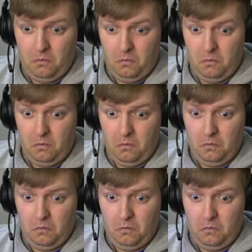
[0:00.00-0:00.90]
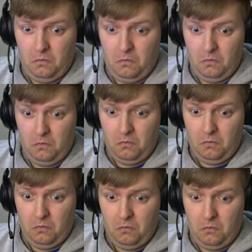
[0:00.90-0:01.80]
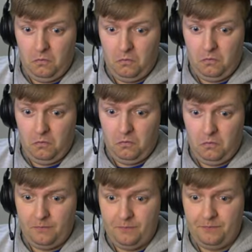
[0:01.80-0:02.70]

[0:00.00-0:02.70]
No one is speaking in this clip.